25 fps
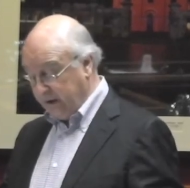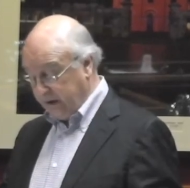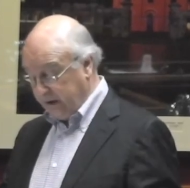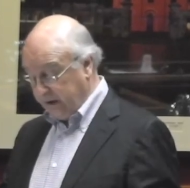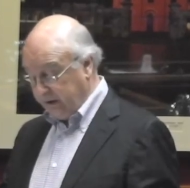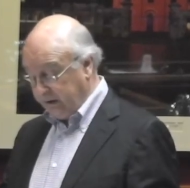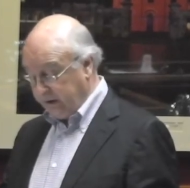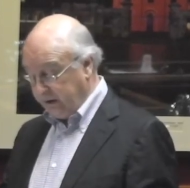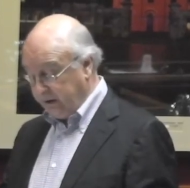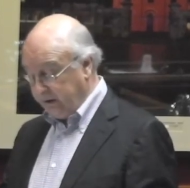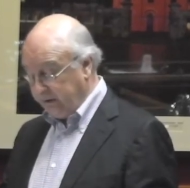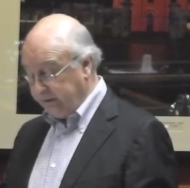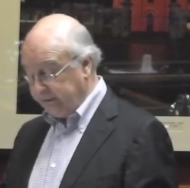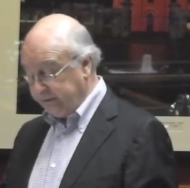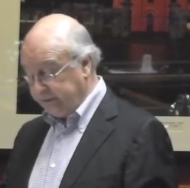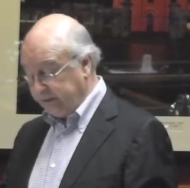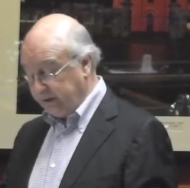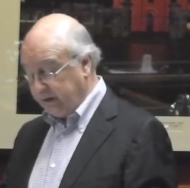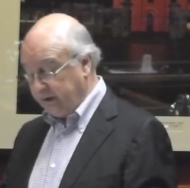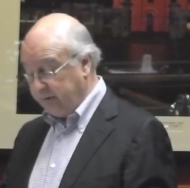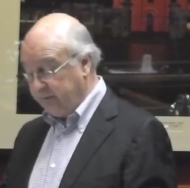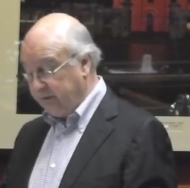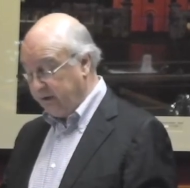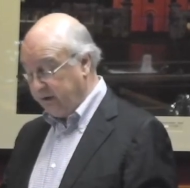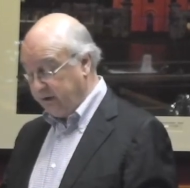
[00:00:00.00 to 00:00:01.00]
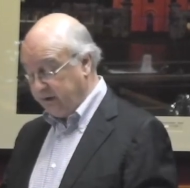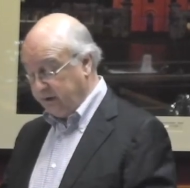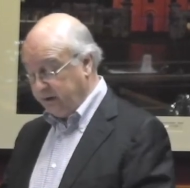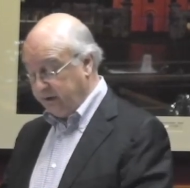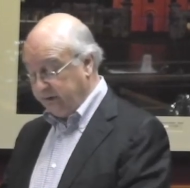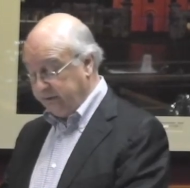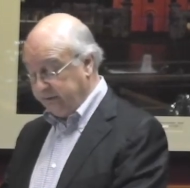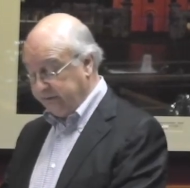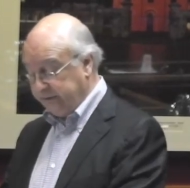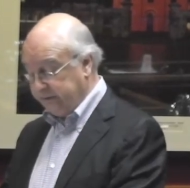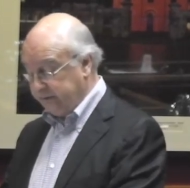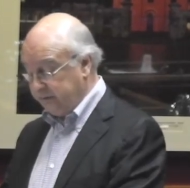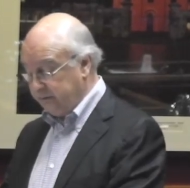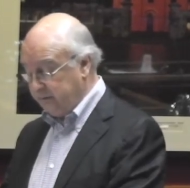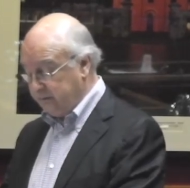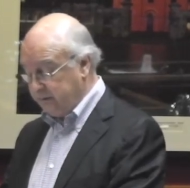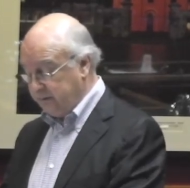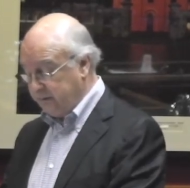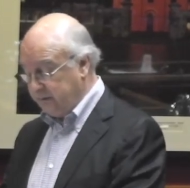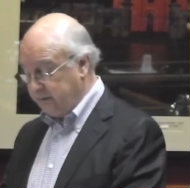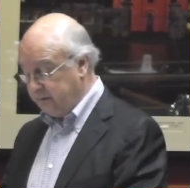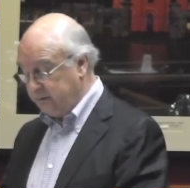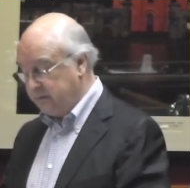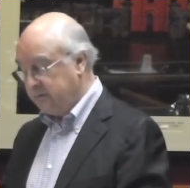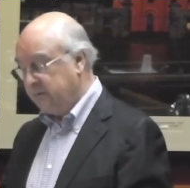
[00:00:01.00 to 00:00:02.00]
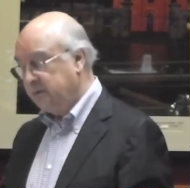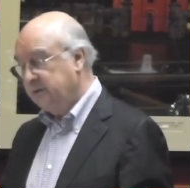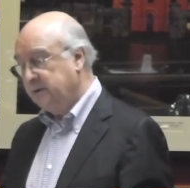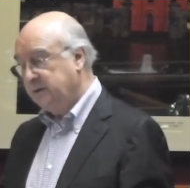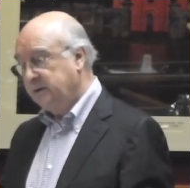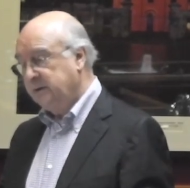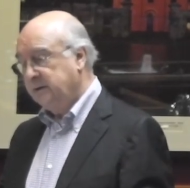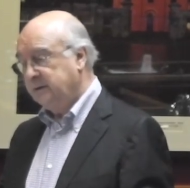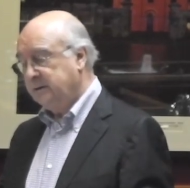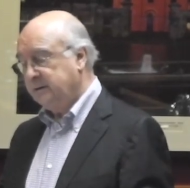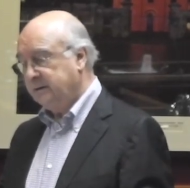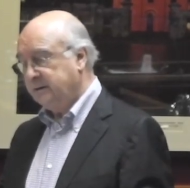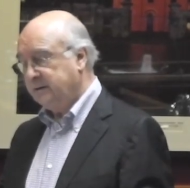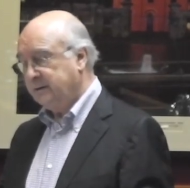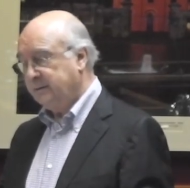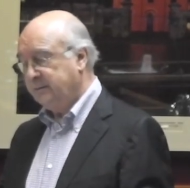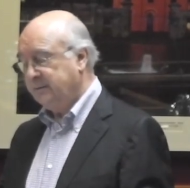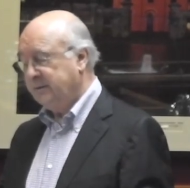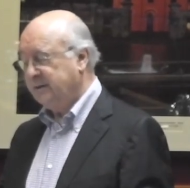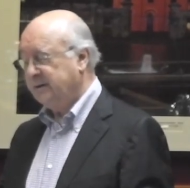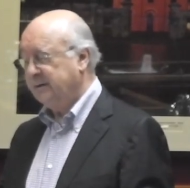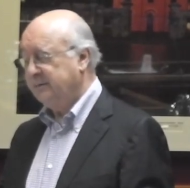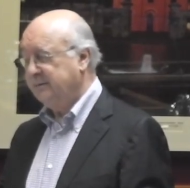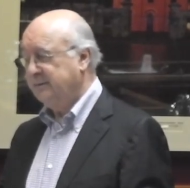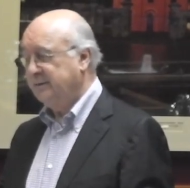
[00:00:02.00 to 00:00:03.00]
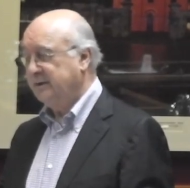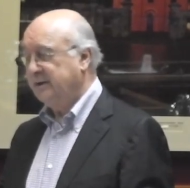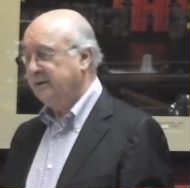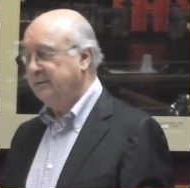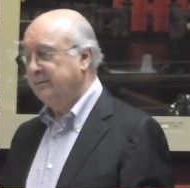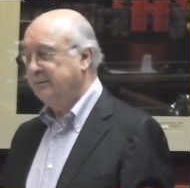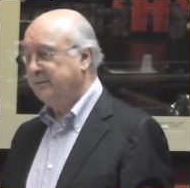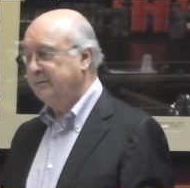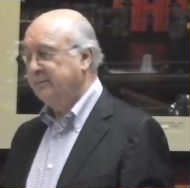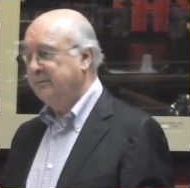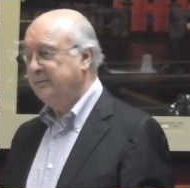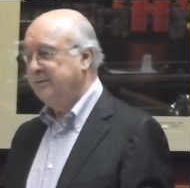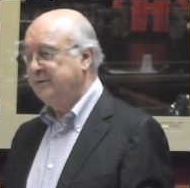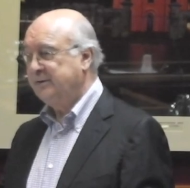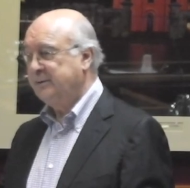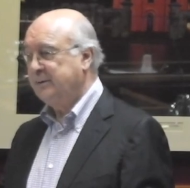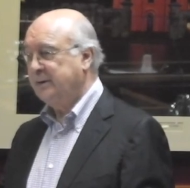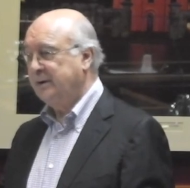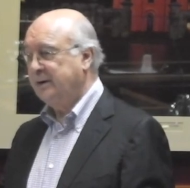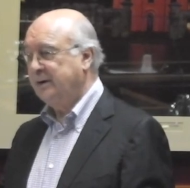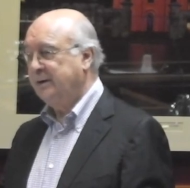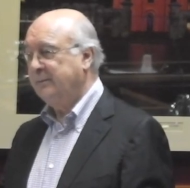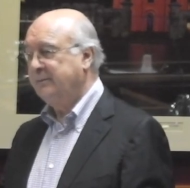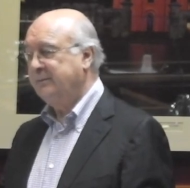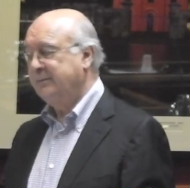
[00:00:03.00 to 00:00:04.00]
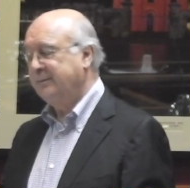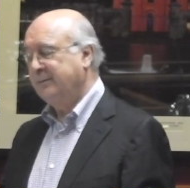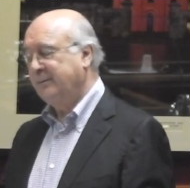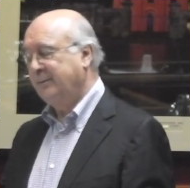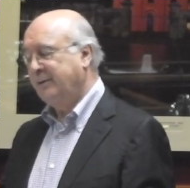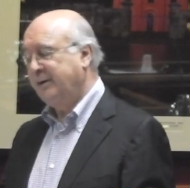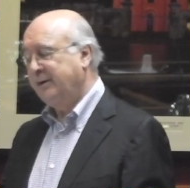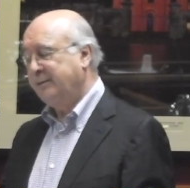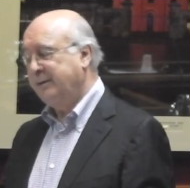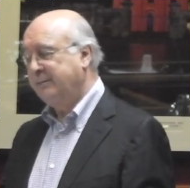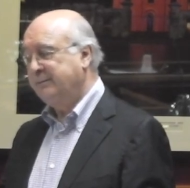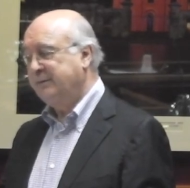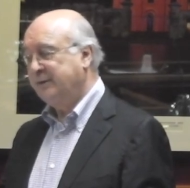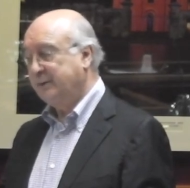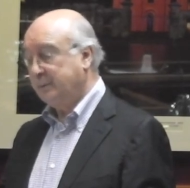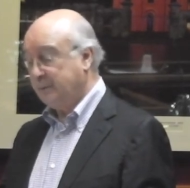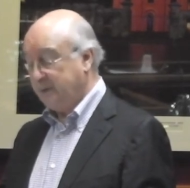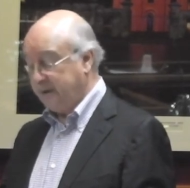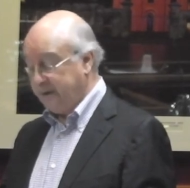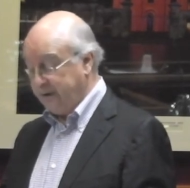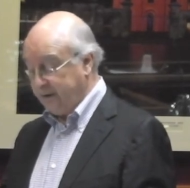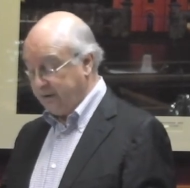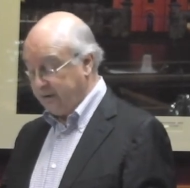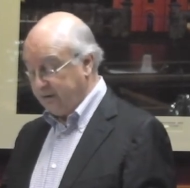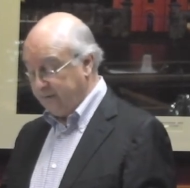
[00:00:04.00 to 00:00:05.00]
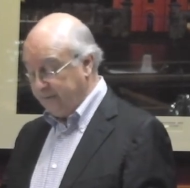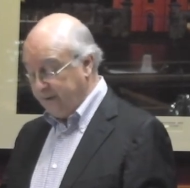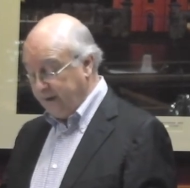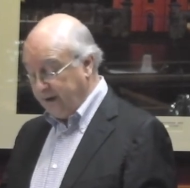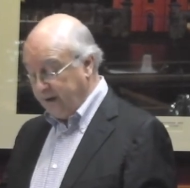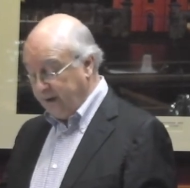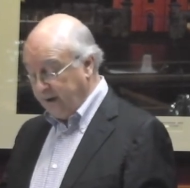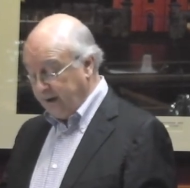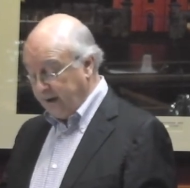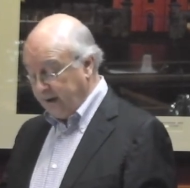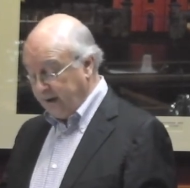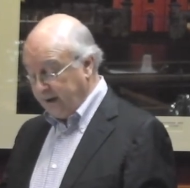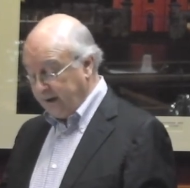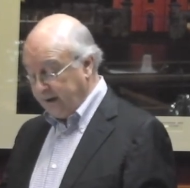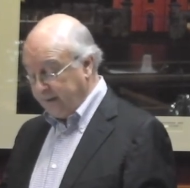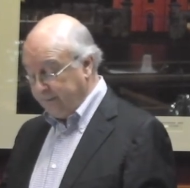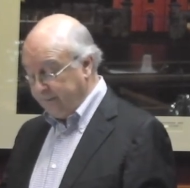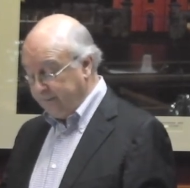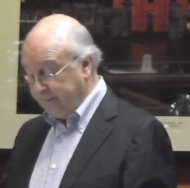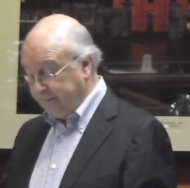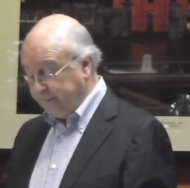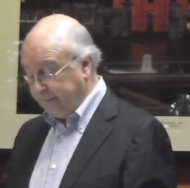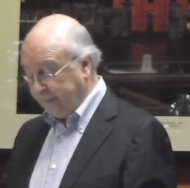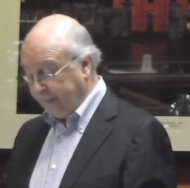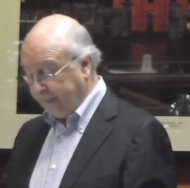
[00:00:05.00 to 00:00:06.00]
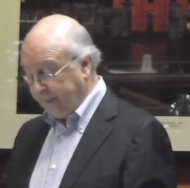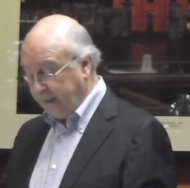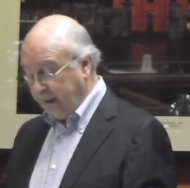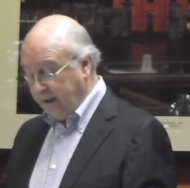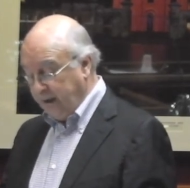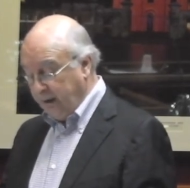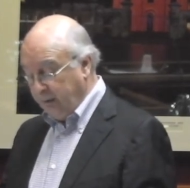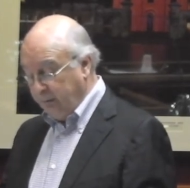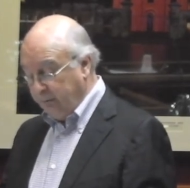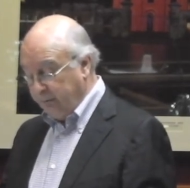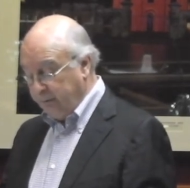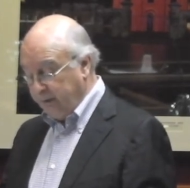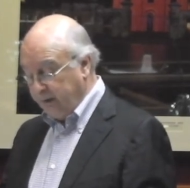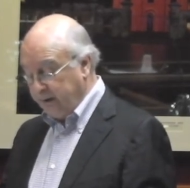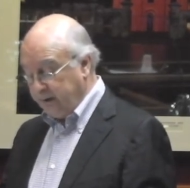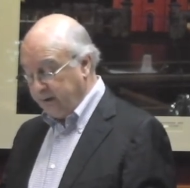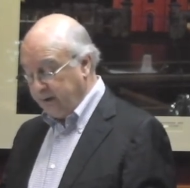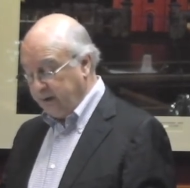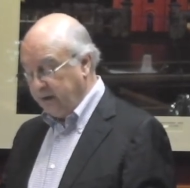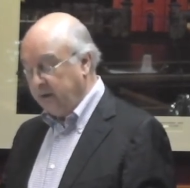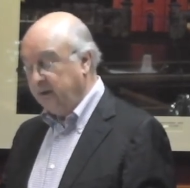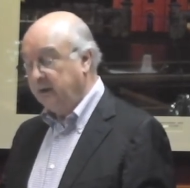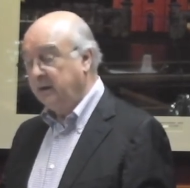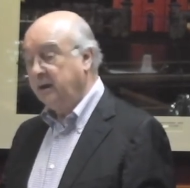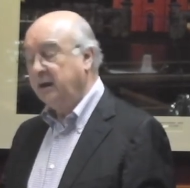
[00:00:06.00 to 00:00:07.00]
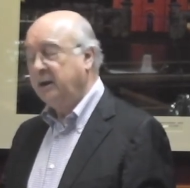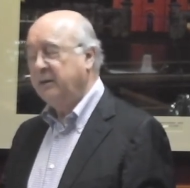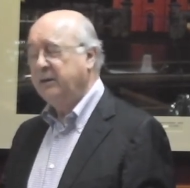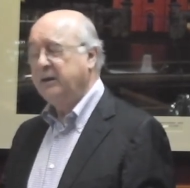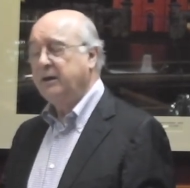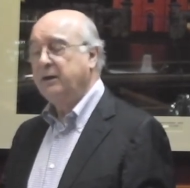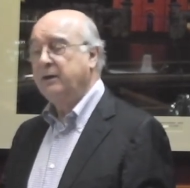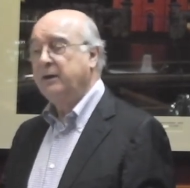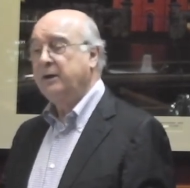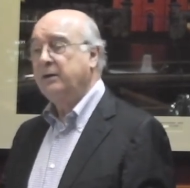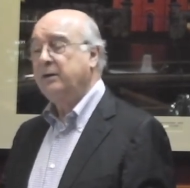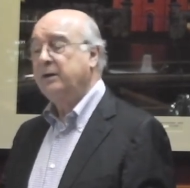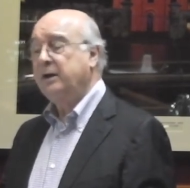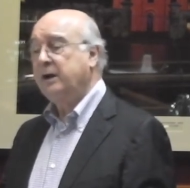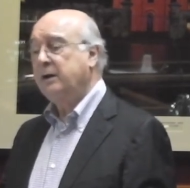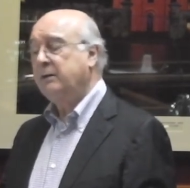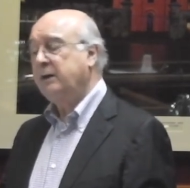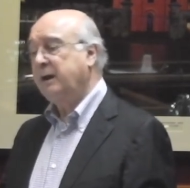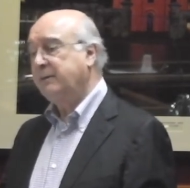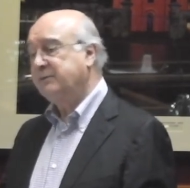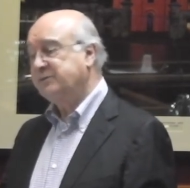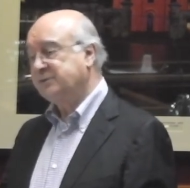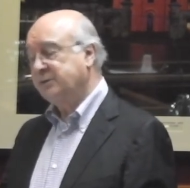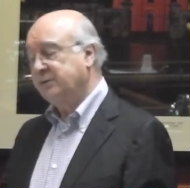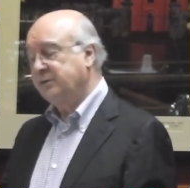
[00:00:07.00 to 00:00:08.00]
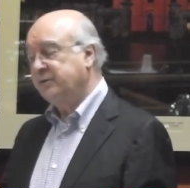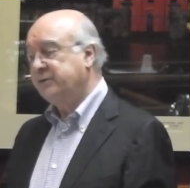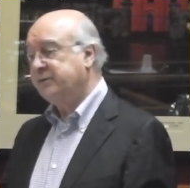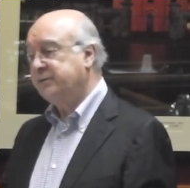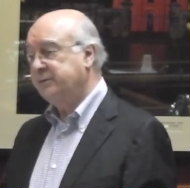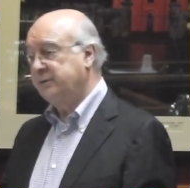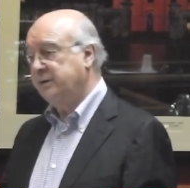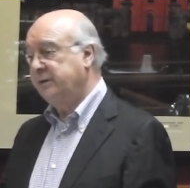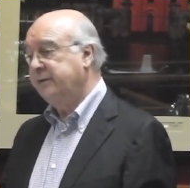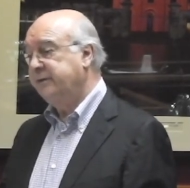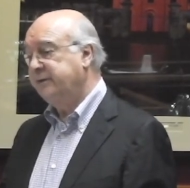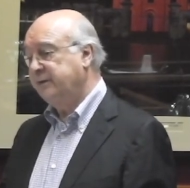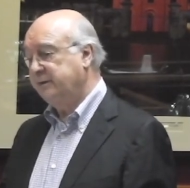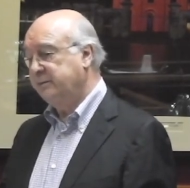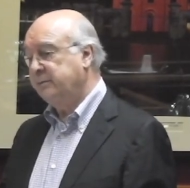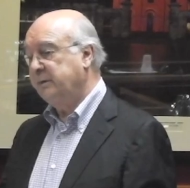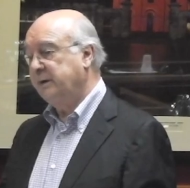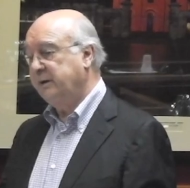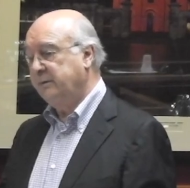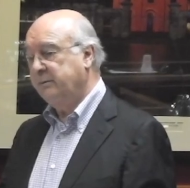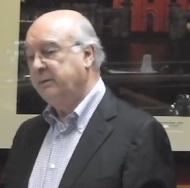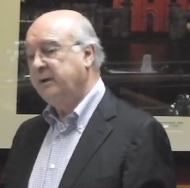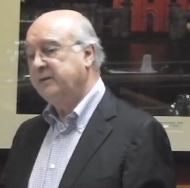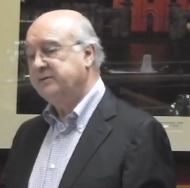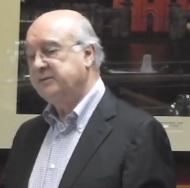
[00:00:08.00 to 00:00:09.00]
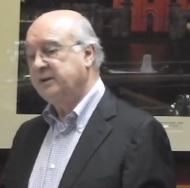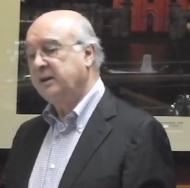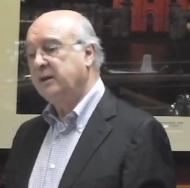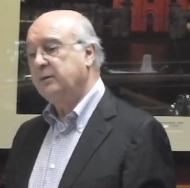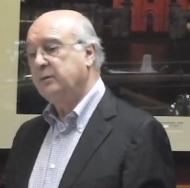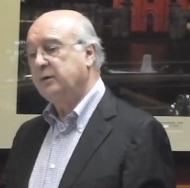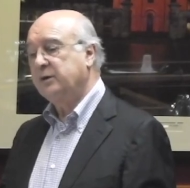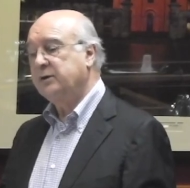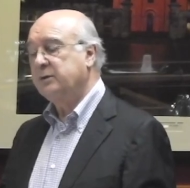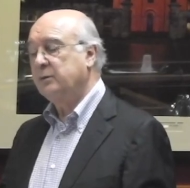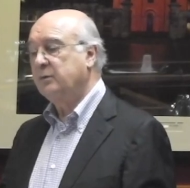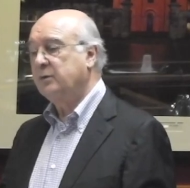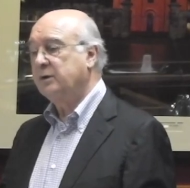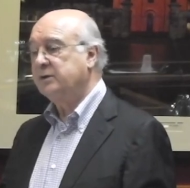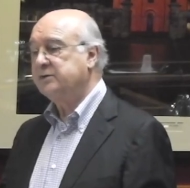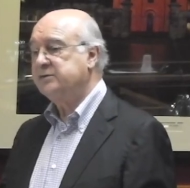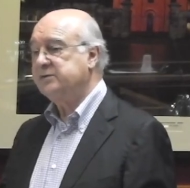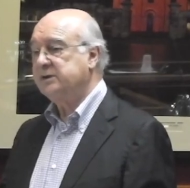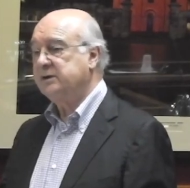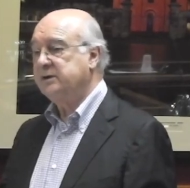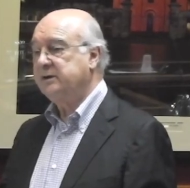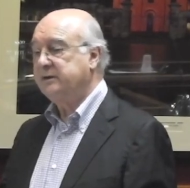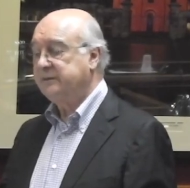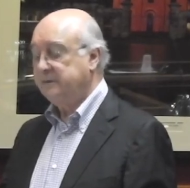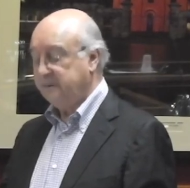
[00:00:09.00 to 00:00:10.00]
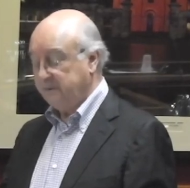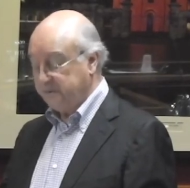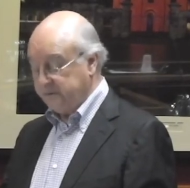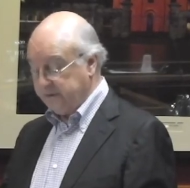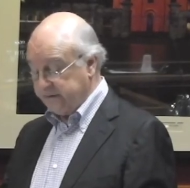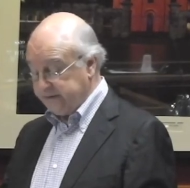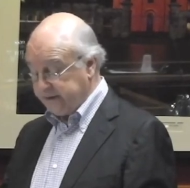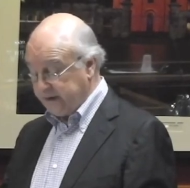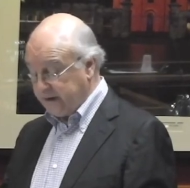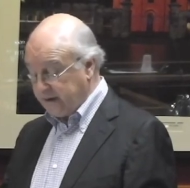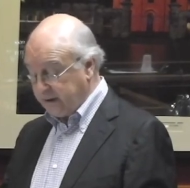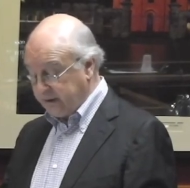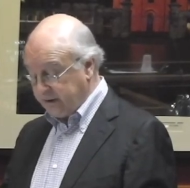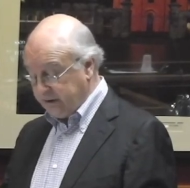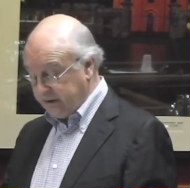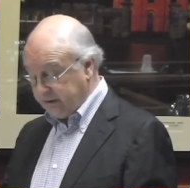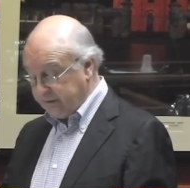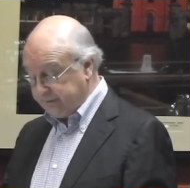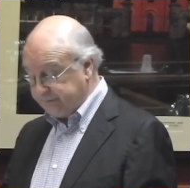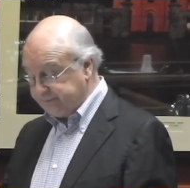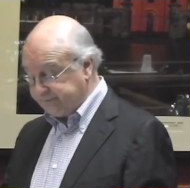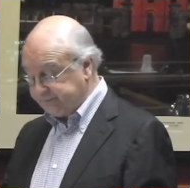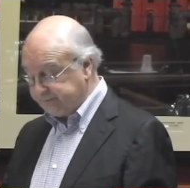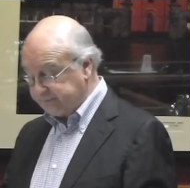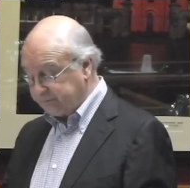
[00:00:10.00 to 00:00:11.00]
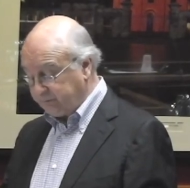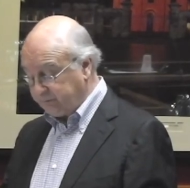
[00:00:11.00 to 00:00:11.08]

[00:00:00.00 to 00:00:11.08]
is, um, is I'm, I'm, I'm worried about misquoting her. Uh, but it, there are no absolute truths, is basically what, what she's, she's argued.